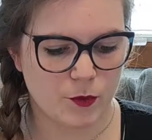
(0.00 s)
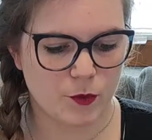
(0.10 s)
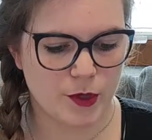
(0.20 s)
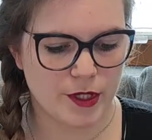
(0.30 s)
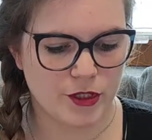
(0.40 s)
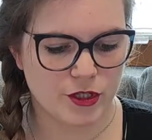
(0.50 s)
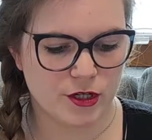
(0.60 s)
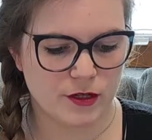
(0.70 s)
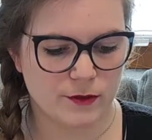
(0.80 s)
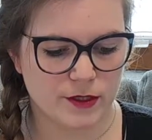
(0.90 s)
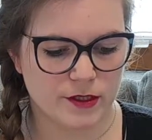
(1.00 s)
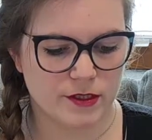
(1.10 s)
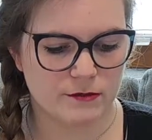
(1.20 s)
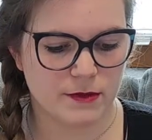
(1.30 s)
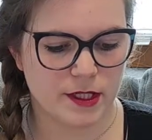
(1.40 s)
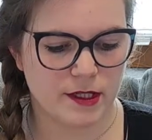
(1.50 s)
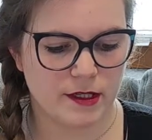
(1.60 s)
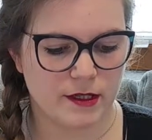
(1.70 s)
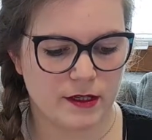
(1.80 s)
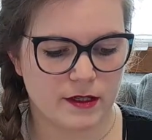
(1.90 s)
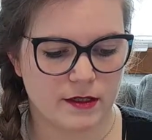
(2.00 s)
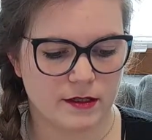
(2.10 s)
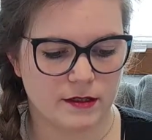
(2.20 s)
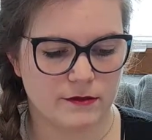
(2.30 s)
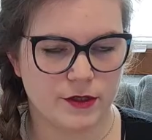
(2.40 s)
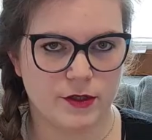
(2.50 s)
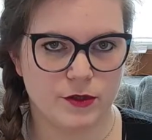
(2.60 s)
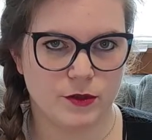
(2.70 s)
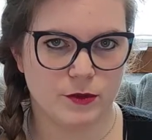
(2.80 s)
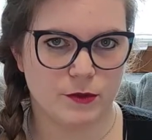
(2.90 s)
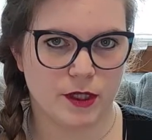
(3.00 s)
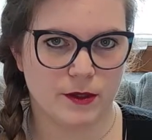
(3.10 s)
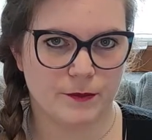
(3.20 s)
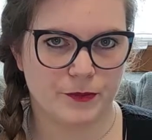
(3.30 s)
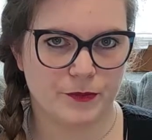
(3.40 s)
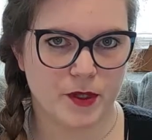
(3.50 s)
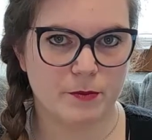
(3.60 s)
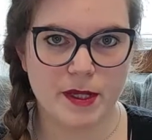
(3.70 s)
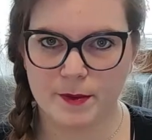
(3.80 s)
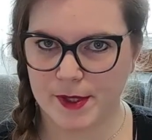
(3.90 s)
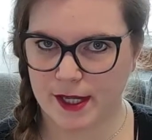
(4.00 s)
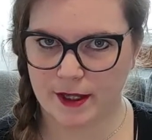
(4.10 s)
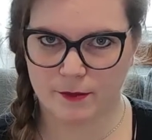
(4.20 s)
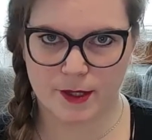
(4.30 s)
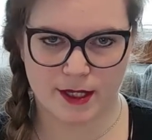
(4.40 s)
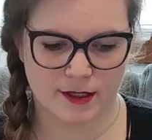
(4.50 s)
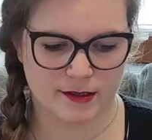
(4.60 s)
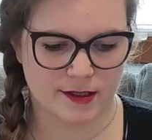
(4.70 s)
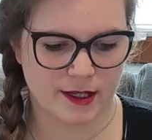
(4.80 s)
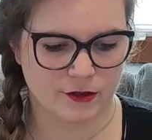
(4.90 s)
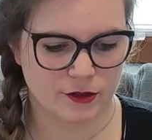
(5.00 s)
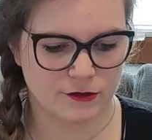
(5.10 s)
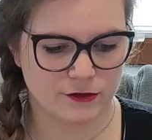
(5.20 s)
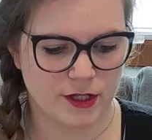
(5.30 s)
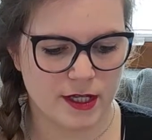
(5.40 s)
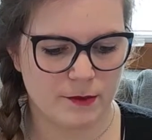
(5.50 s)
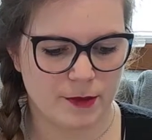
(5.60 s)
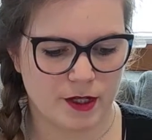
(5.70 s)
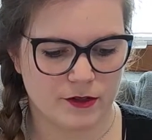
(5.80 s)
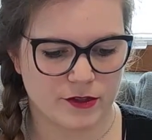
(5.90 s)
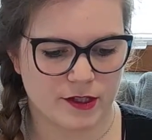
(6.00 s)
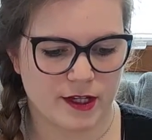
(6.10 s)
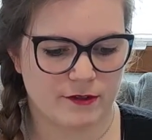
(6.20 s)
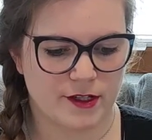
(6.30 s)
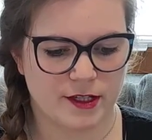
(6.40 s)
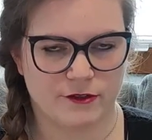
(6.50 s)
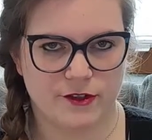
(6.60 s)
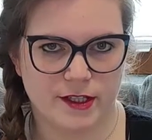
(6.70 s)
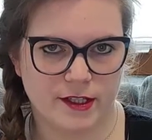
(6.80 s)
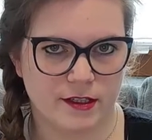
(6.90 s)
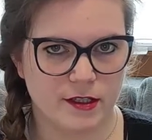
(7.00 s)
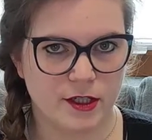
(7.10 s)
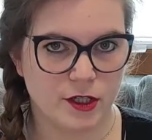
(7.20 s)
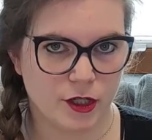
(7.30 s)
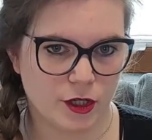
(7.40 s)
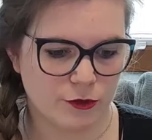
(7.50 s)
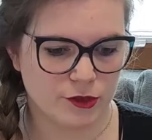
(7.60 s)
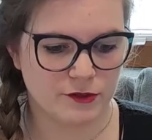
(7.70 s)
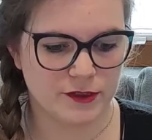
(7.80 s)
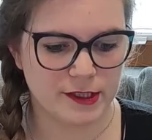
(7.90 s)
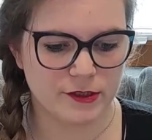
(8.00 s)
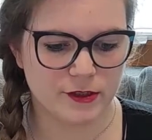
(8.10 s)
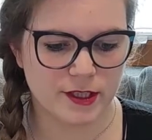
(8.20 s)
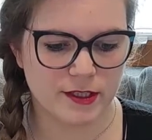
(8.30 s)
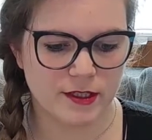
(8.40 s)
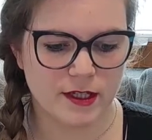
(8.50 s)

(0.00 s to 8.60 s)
which I want to make new baby blankets out of, because they have like a really cozy feel to it.